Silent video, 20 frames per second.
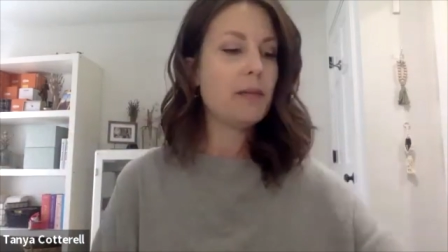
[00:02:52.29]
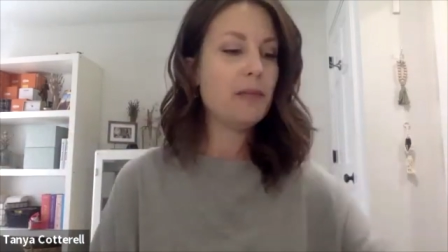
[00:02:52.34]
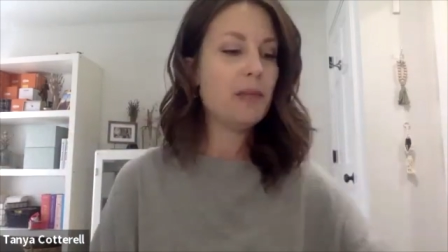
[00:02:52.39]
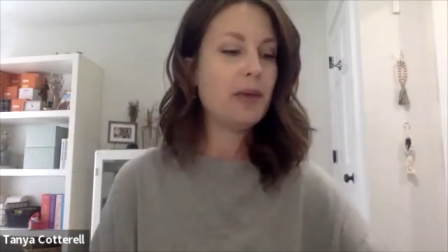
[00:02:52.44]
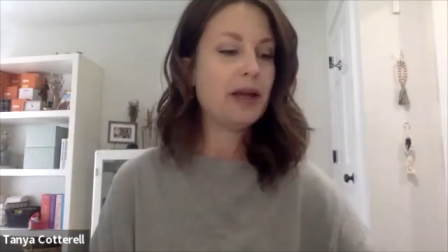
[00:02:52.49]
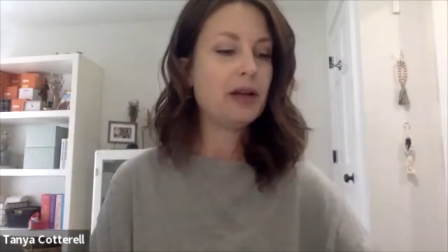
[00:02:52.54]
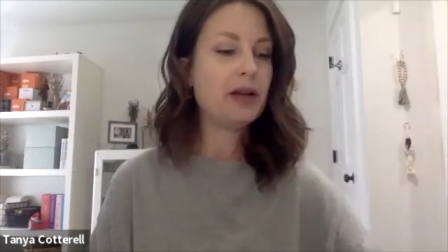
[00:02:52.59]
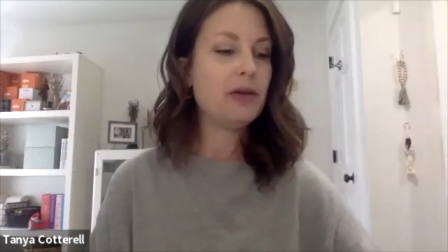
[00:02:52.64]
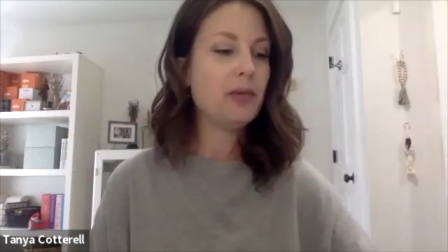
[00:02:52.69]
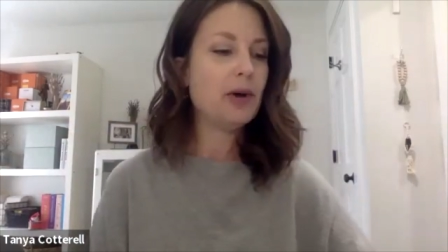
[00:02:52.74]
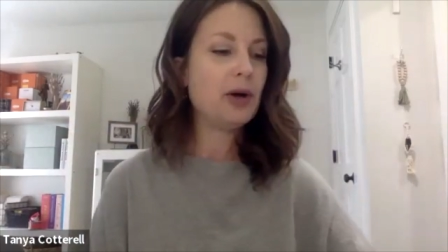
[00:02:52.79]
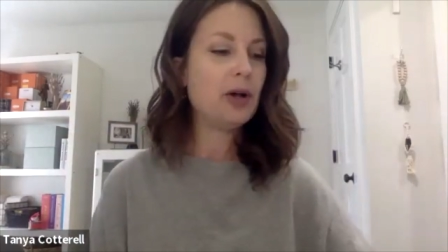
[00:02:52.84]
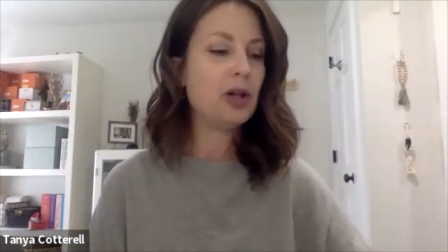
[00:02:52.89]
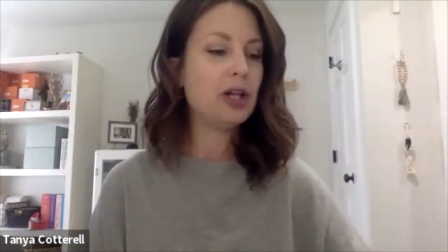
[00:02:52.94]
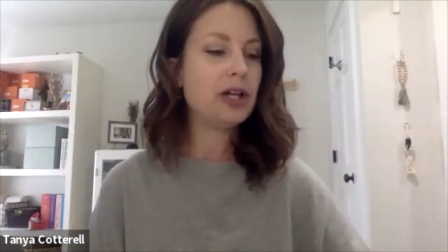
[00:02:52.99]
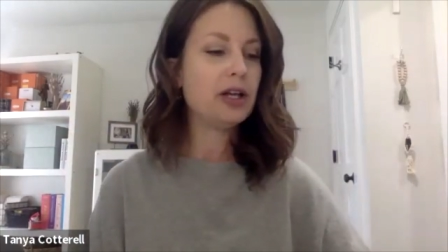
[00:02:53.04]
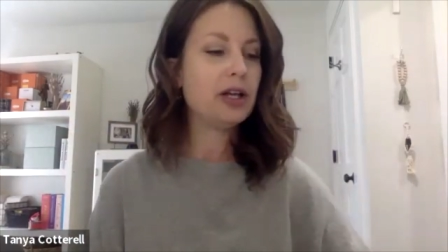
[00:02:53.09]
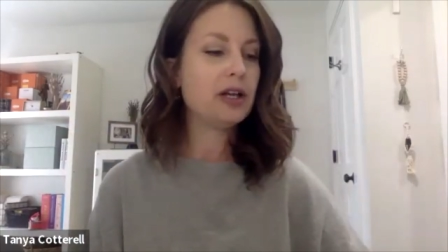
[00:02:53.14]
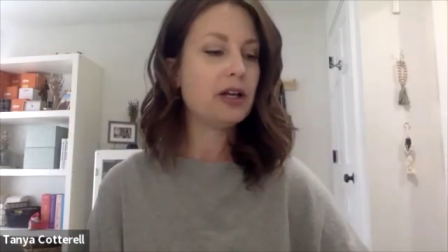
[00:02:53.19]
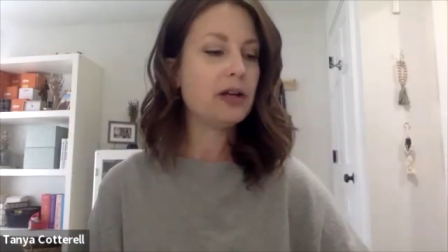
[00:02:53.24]

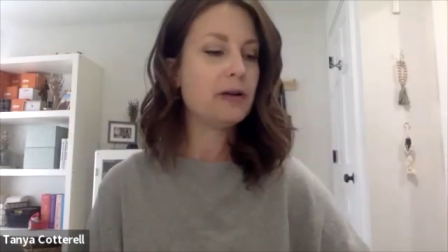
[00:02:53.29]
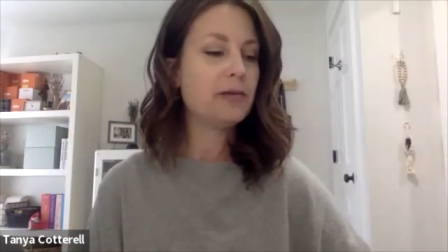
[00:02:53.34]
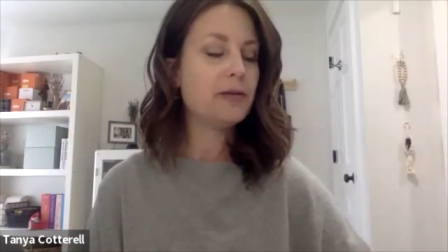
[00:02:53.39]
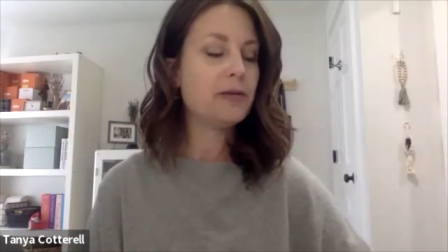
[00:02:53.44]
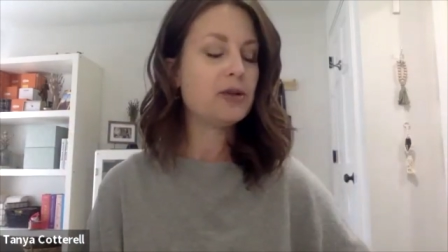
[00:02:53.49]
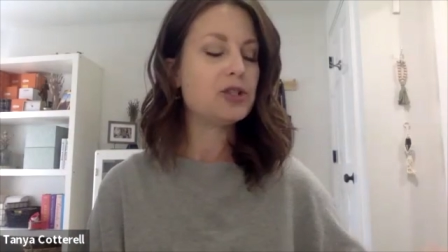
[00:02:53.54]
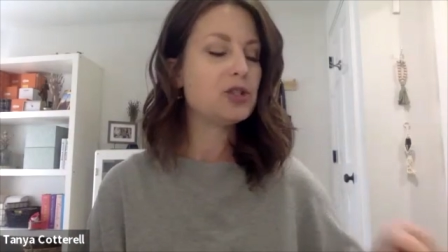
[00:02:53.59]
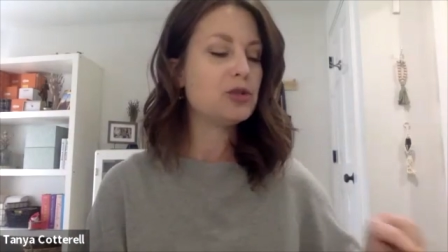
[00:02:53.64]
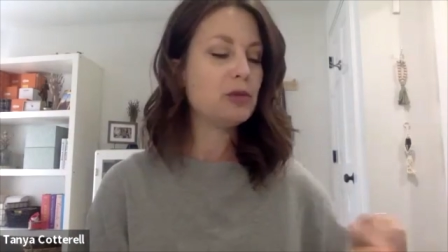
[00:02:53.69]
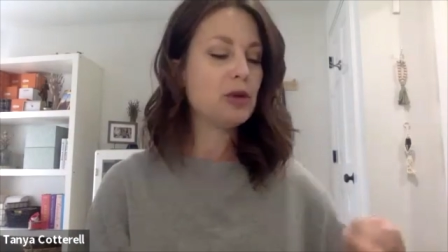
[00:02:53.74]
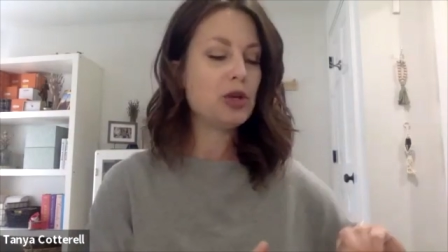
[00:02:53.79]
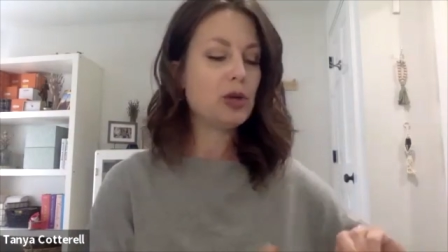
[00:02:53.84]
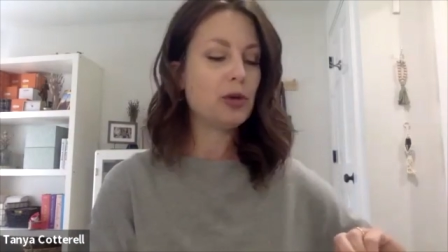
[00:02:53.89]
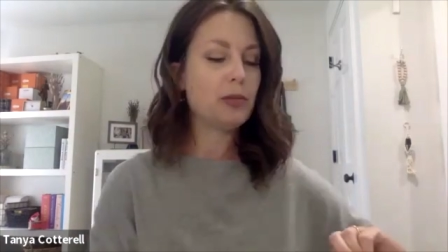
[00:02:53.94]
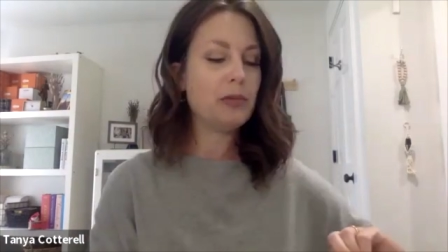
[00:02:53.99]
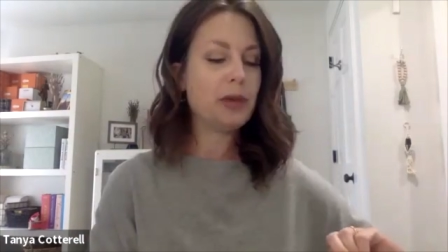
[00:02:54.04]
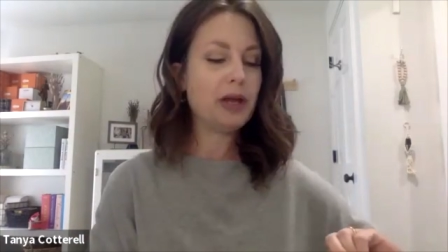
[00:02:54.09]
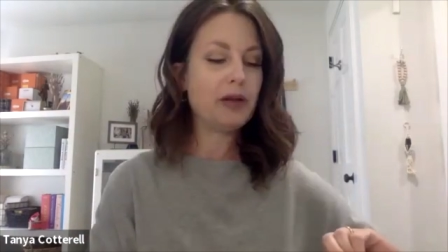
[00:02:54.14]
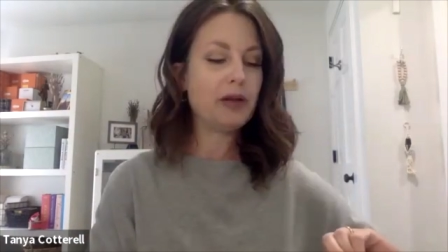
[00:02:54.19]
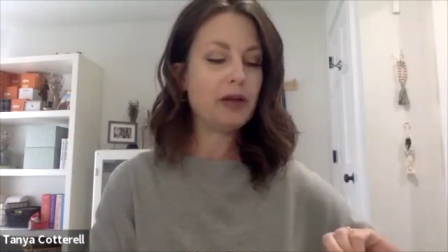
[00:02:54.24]

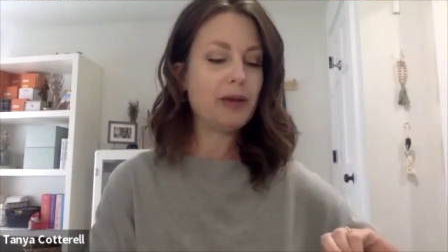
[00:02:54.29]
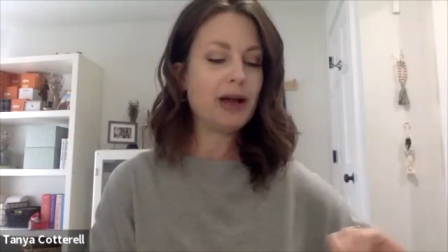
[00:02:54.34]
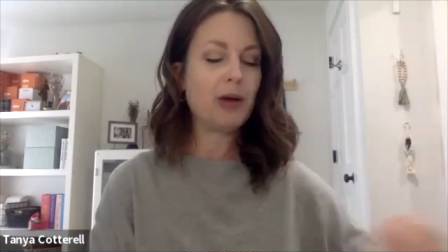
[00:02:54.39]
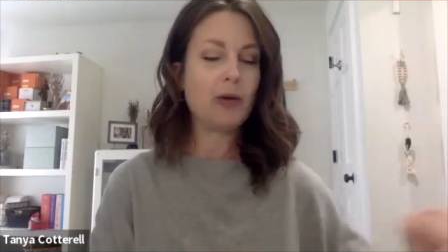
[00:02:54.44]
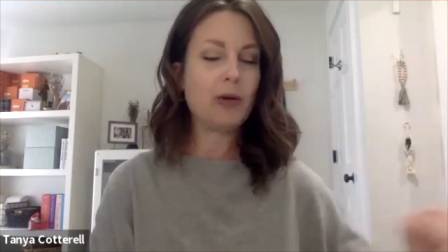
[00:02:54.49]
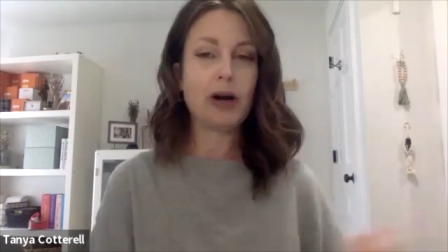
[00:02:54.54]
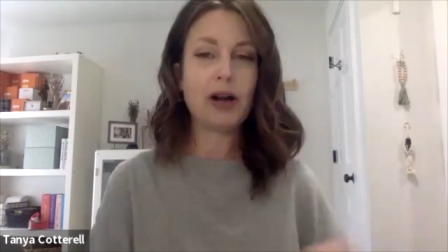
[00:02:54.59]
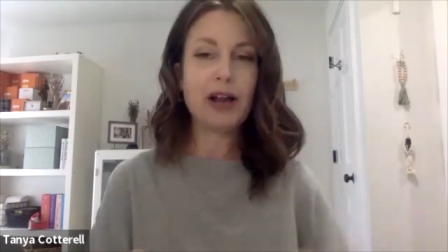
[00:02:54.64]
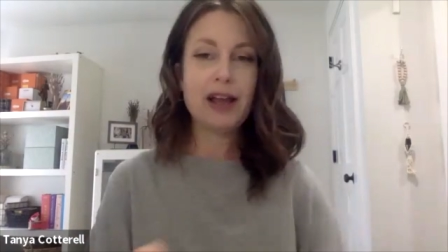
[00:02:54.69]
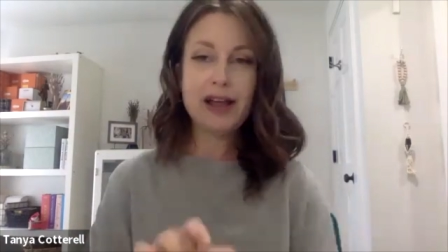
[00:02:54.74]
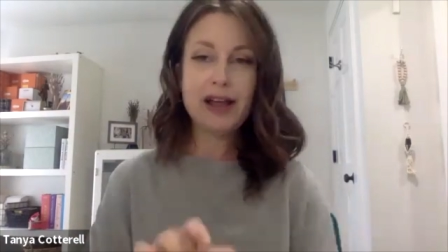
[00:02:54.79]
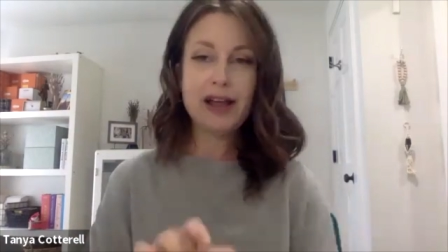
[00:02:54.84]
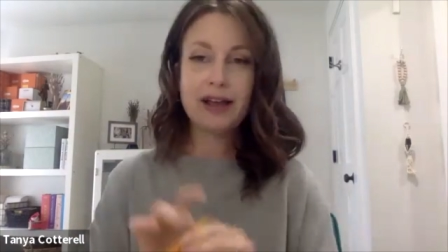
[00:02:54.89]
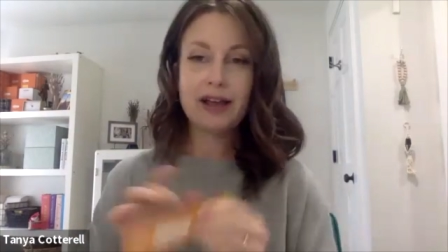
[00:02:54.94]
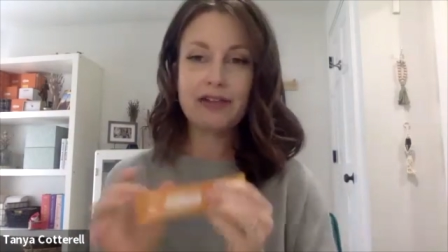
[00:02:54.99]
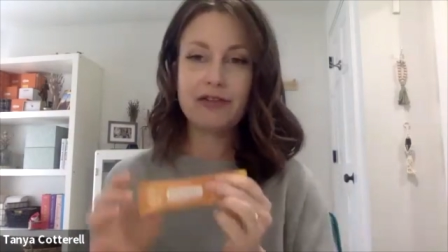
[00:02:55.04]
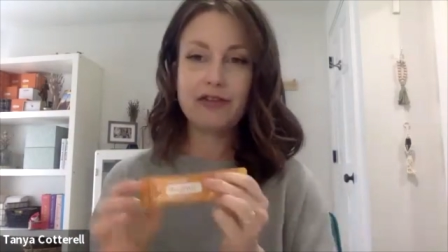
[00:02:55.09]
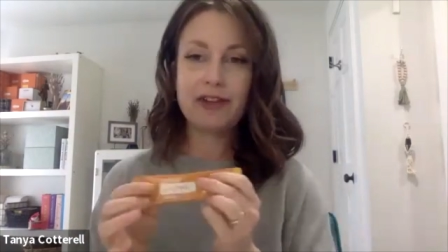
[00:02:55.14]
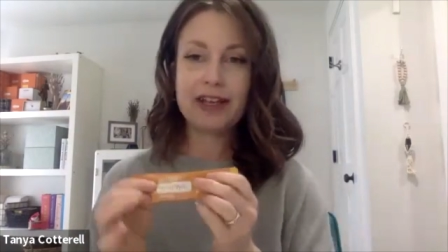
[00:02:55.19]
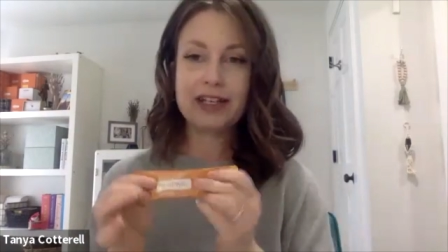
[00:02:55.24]
MetaPWR
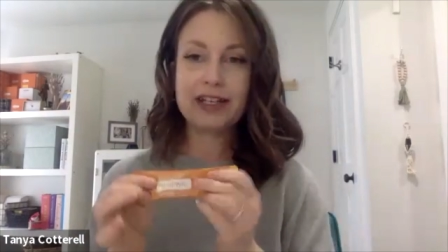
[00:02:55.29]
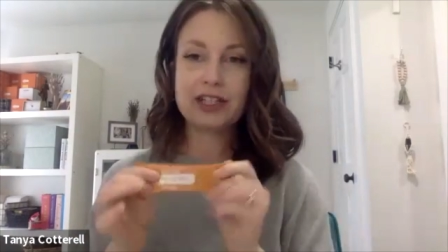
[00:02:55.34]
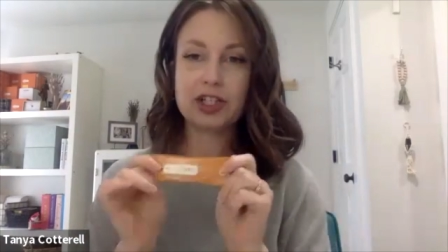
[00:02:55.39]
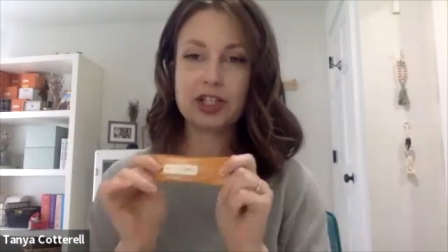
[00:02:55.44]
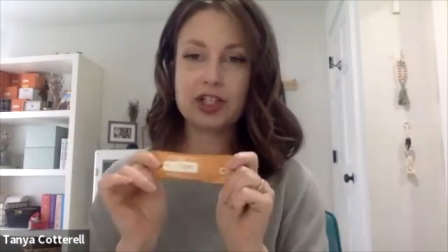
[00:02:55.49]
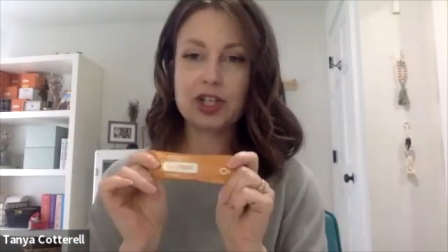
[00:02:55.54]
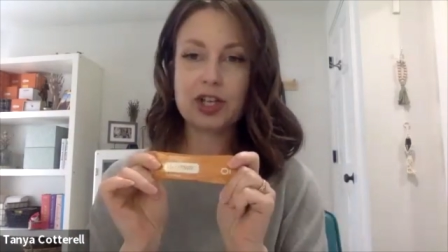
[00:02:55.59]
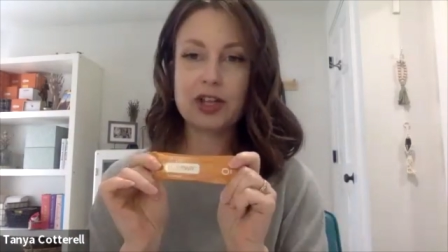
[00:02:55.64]
Advantage,